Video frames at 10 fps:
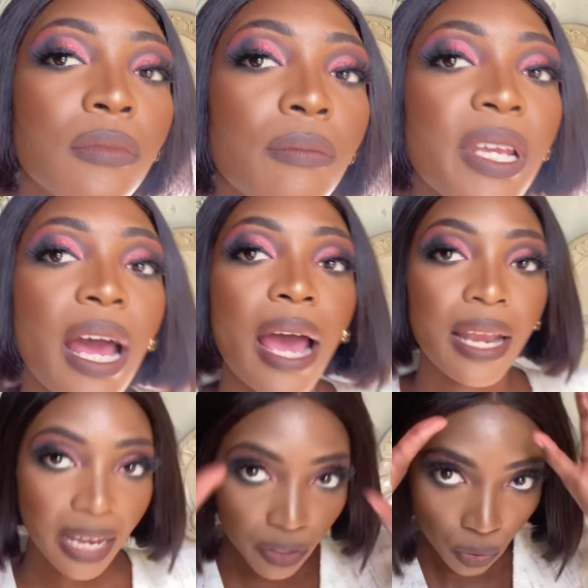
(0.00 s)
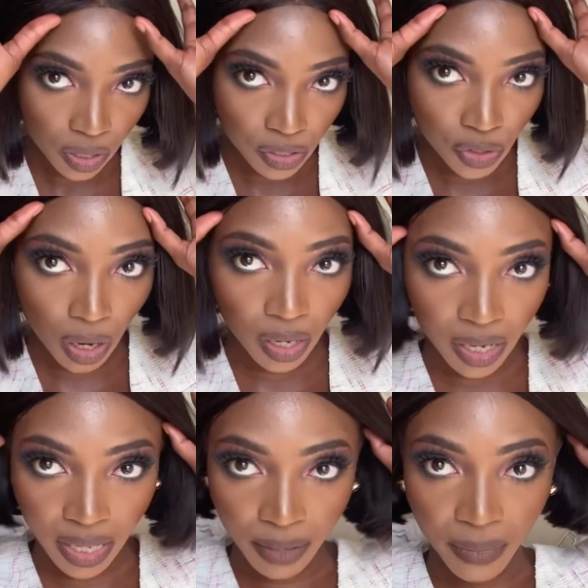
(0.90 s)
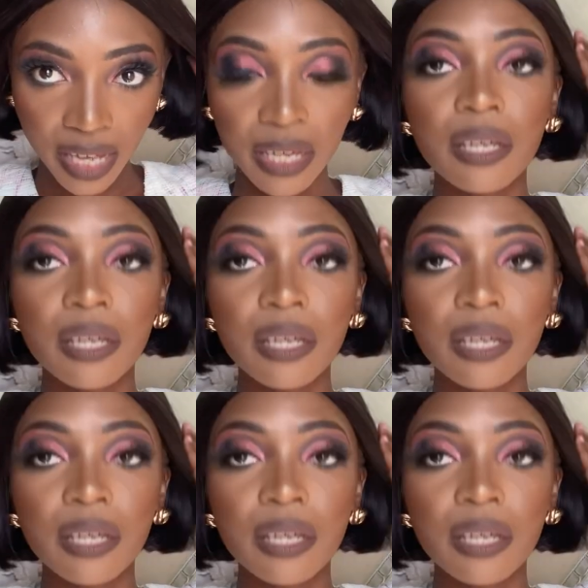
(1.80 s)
mina I like looking darker than my